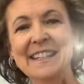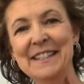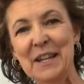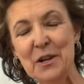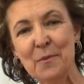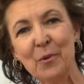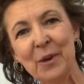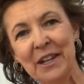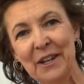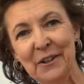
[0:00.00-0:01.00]
Dina
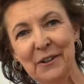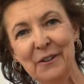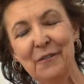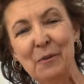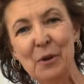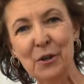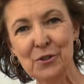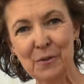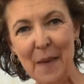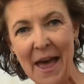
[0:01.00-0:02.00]
Marie here from
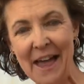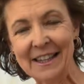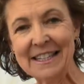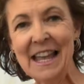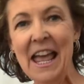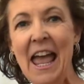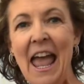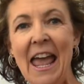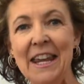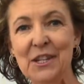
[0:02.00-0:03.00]
Cultured Palate,
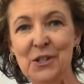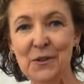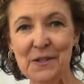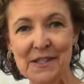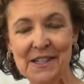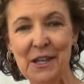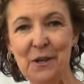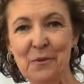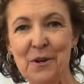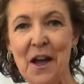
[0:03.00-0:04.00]
and as you can
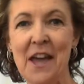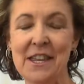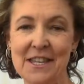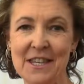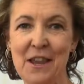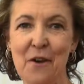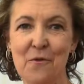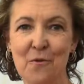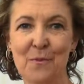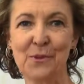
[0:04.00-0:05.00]
see, we're not in our
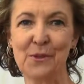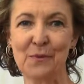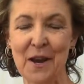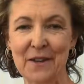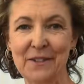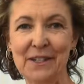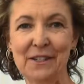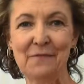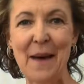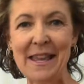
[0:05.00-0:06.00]
normal surroundings
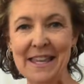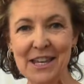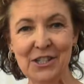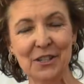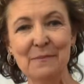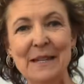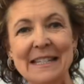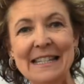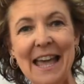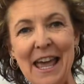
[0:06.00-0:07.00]
of my kitchen, but
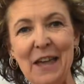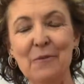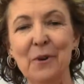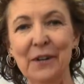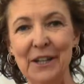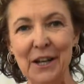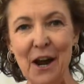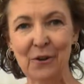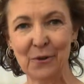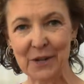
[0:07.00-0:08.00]
today we're in
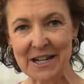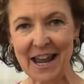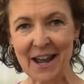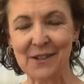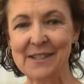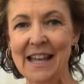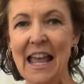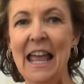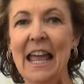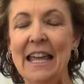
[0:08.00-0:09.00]
our greenhouse.
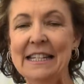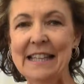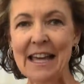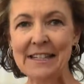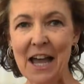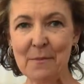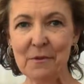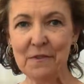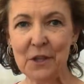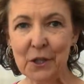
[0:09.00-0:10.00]
It's that time
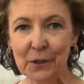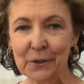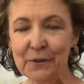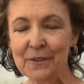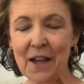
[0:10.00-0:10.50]
of year.